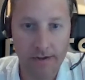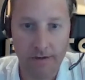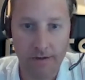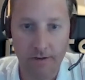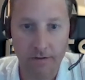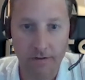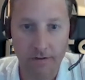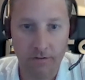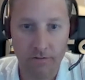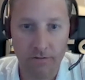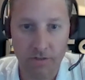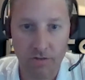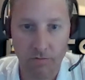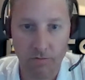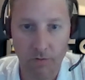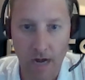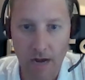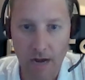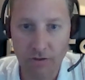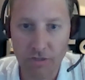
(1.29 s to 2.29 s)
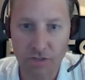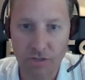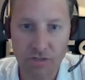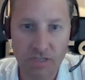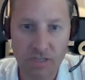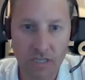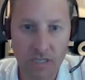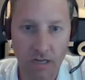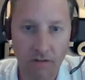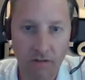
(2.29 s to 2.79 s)
You surround
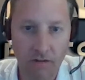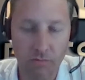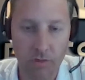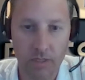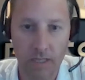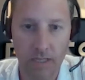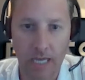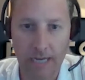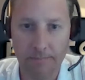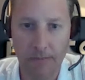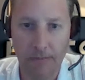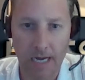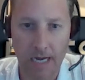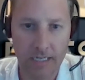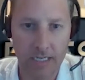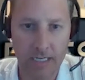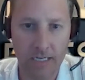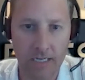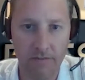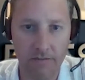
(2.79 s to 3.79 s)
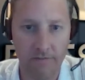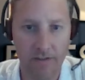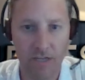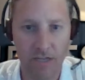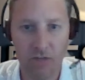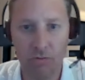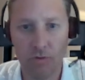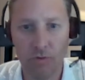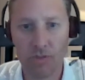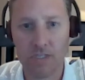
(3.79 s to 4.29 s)
yourself with like-minded
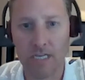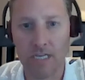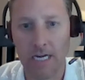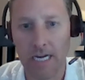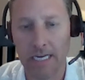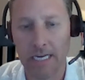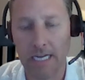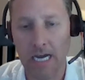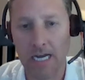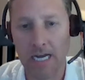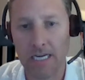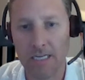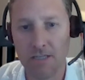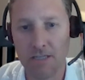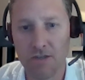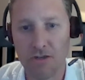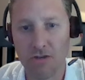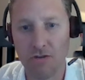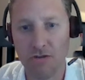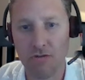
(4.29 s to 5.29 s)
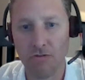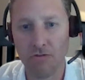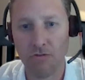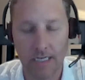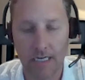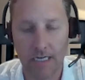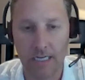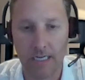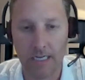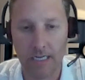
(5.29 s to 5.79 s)
individuals, and I got into
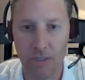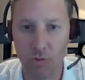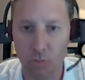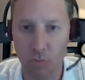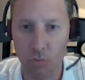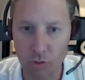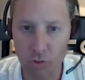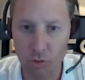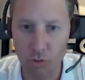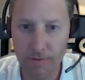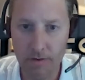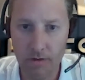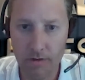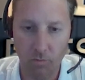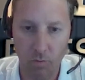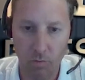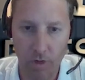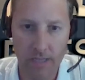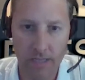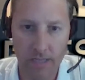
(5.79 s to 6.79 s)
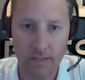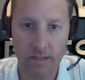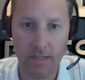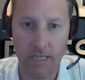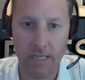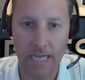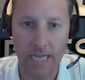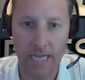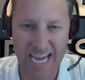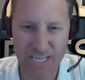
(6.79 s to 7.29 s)
a group with
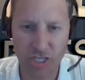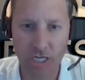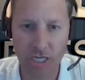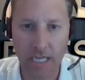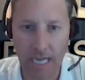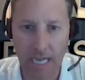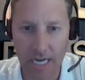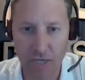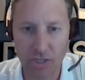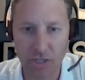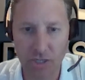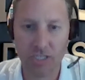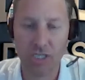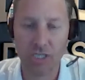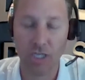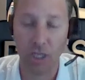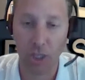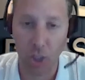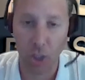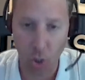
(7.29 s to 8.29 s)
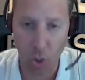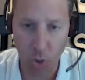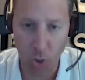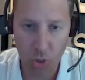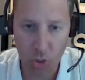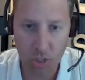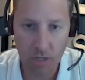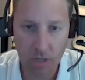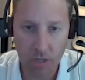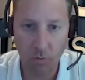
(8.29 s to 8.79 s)
the education to
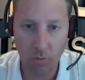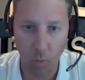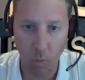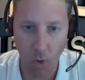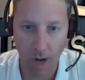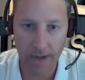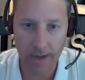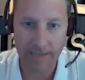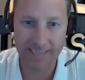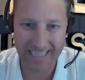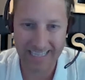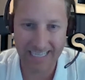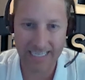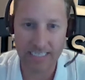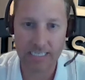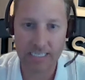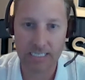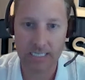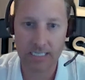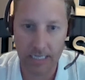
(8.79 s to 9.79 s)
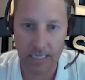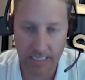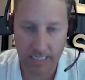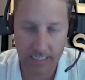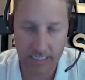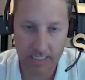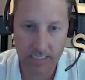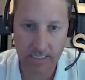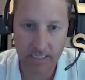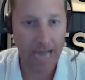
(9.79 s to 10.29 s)
learn what this
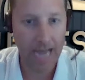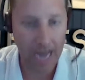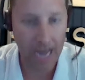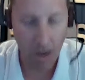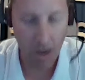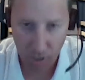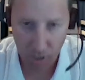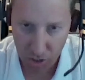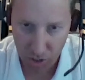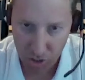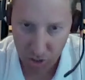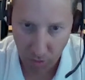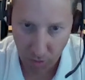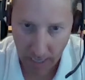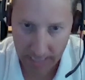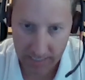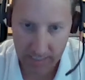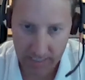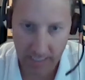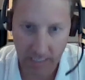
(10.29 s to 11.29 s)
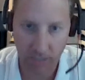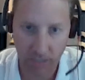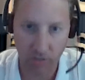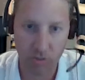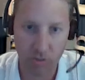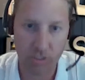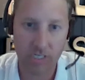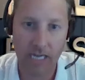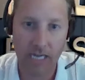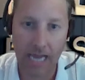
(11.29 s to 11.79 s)
is, how to underwrite
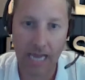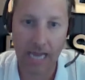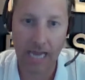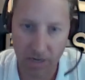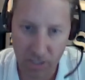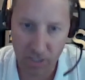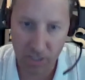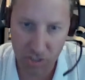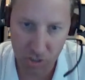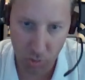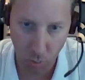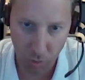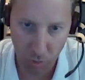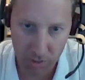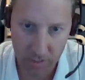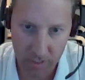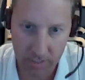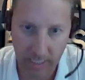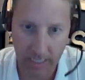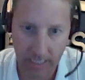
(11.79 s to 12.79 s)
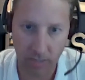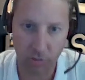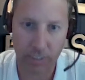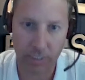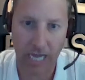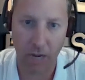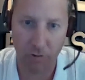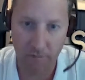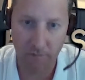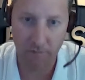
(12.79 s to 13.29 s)
deals, how to source deals,
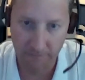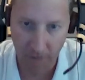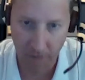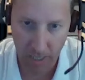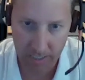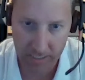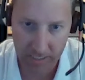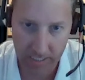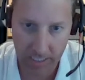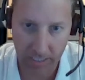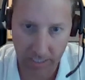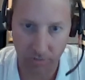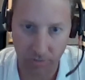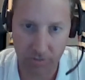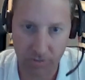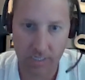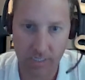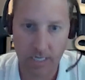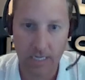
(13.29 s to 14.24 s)
how to fund deals.